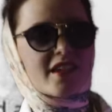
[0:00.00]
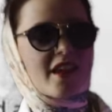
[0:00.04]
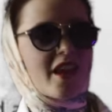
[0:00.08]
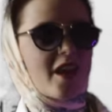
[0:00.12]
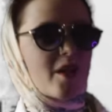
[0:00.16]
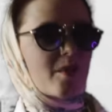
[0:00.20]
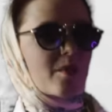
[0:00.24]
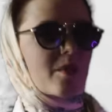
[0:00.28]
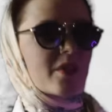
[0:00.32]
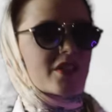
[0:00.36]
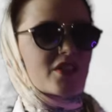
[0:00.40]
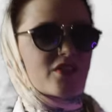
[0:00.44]

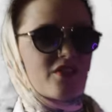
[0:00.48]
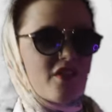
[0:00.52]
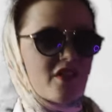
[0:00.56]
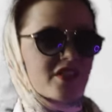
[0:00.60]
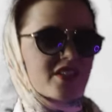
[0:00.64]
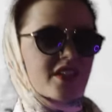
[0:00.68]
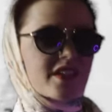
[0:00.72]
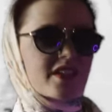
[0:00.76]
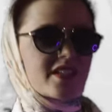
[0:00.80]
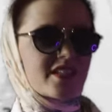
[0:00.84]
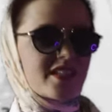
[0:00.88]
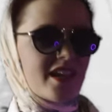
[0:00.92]
Um, as far
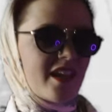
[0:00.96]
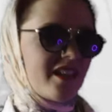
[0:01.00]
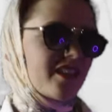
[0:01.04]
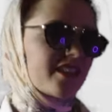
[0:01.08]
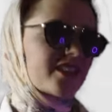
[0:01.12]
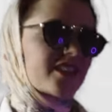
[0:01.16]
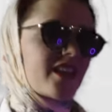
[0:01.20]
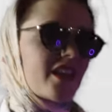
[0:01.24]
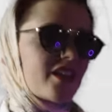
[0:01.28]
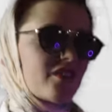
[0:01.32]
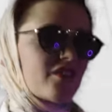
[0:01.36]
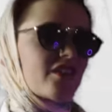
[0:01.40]
as I can tell,
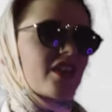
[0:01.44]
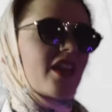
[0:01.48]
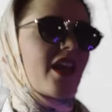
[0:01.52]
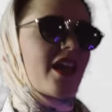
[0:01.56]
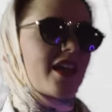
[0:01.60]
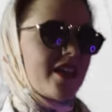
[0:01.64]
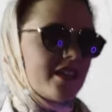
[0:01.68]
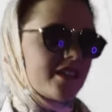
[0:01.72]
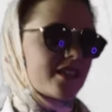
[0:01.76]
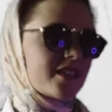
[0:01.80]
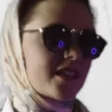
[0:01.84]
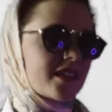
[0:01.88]
it's kind of an
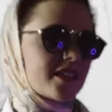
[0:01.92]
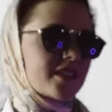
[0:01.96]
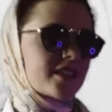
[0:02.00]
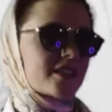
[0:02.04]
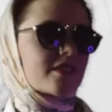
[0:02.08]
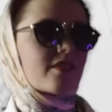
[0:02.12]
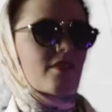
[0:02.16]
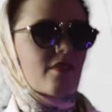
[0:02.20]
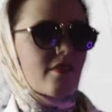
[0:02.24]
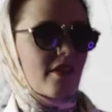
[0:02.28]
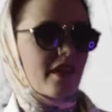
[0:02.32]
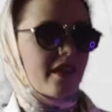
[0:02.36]

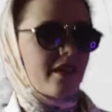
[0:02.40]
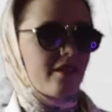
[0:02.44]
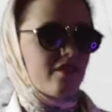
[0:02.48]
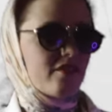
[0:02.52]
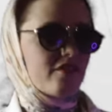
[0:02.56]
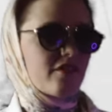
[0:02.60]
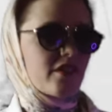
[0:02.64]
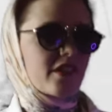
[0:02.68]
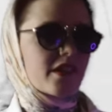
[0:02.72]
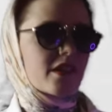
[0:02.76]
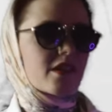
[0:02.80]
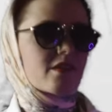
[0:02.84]
80s thing
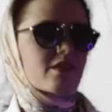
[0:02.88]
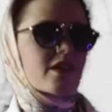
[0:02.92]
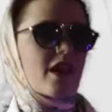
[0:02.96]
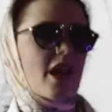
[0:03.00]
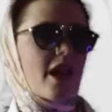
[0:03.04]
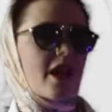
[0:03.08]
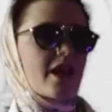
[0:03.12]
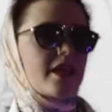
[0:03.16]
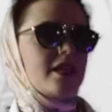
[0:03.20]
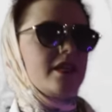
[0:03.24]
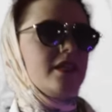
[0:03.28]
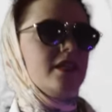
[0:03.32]
for the
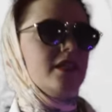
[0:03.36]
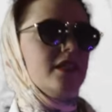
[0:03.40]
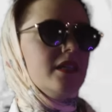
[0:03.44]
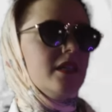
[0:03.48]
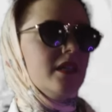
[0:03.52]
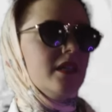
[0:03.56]
UK.